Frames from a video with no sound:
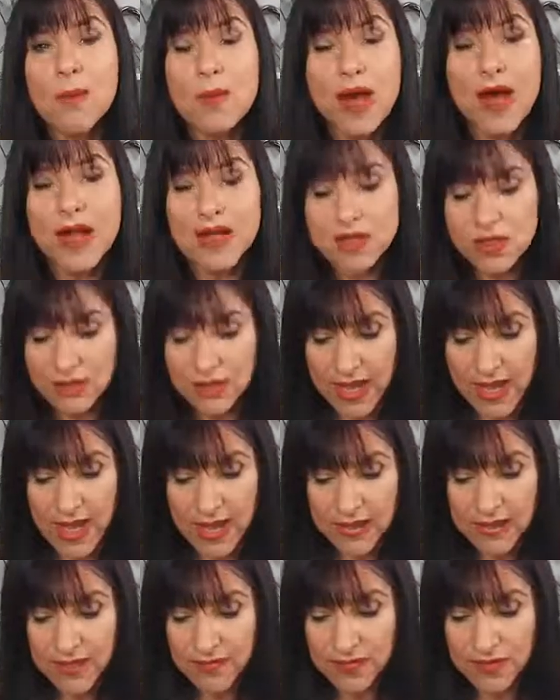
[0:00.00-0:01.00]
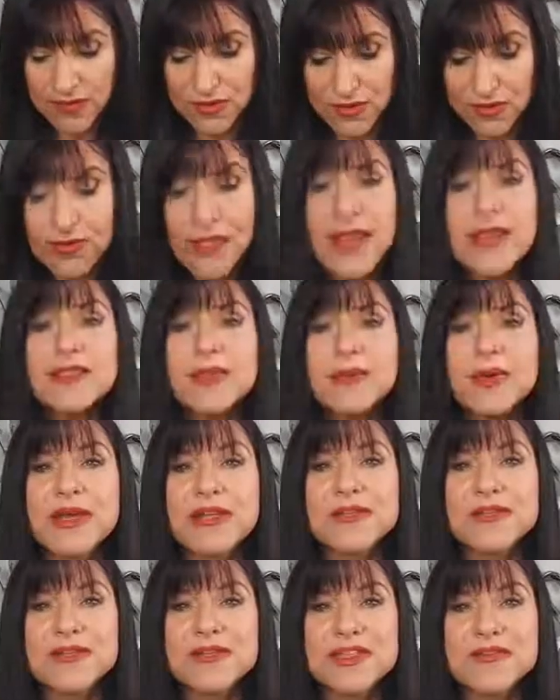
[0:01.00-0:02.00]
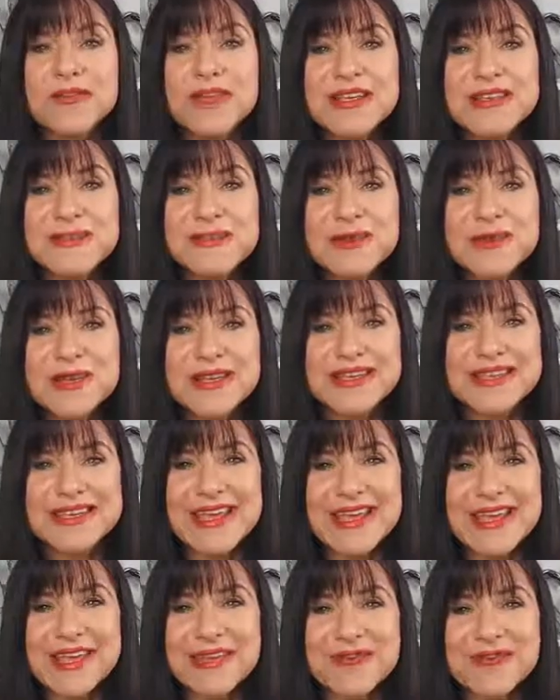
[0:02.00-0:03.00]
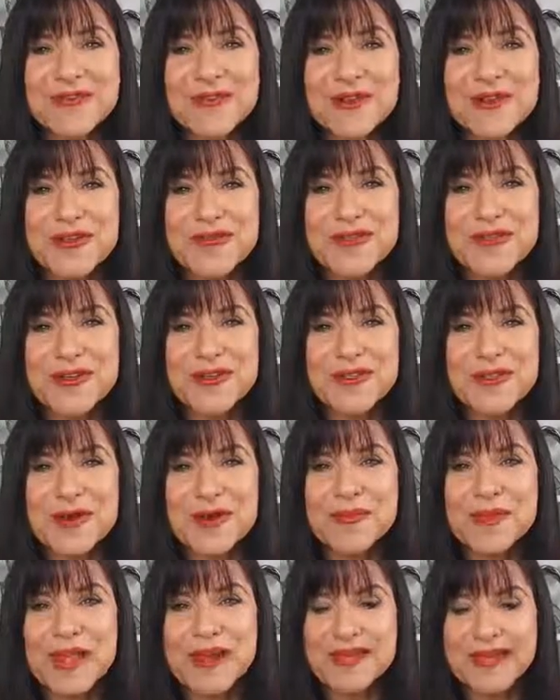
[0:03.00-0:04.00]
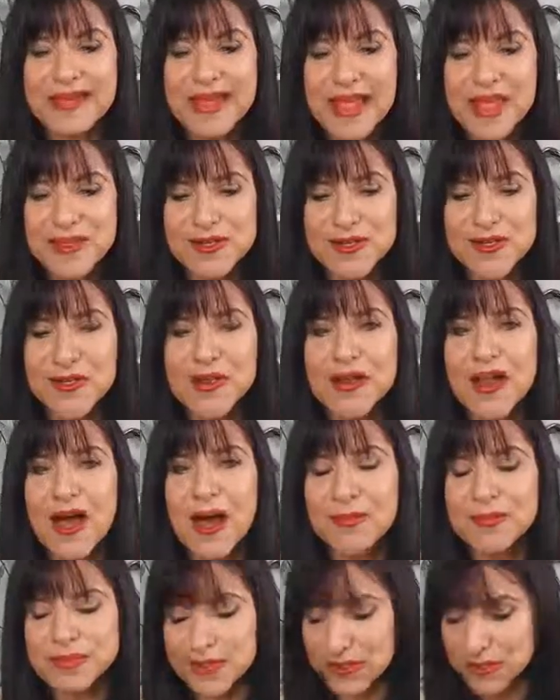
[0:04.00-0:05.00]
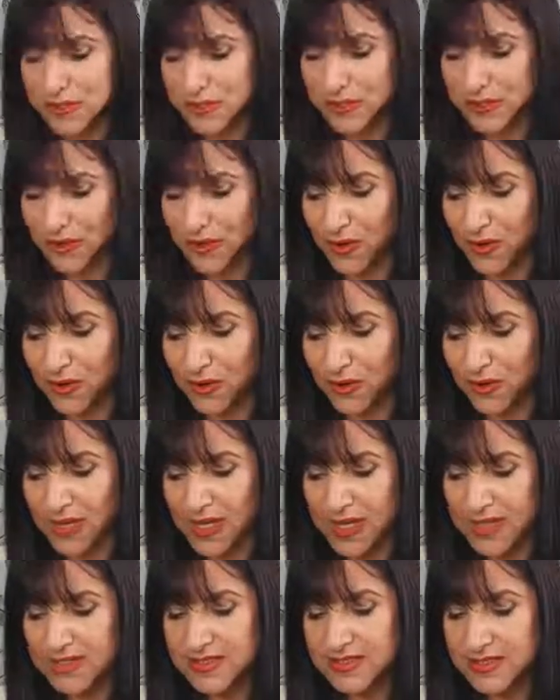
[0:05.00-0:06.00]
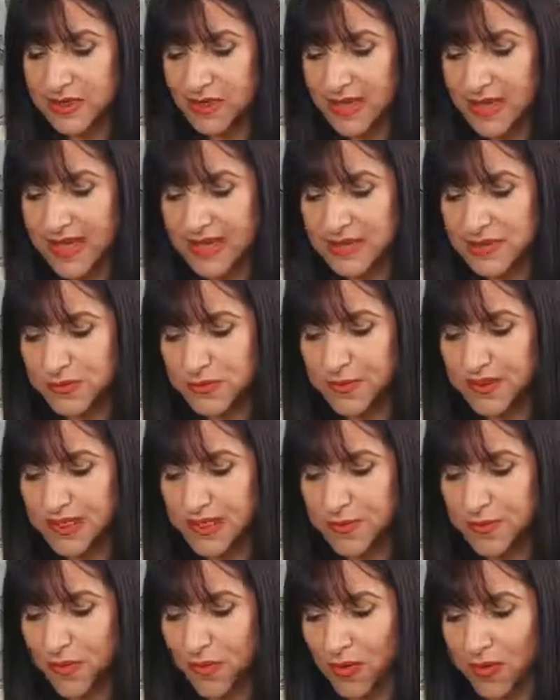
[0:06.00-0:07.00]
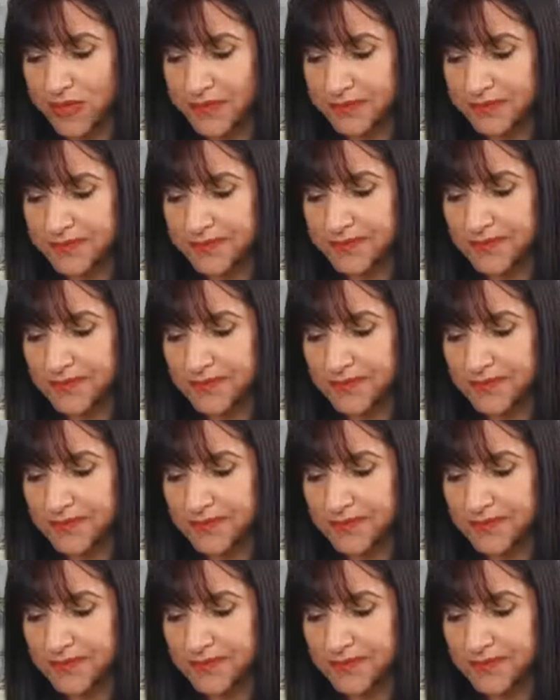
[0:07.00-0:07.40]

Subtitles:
But you can, if you don't like the pictures that Facebook had taken for you for your thumbnail, again, you can upload your own. So that's really important.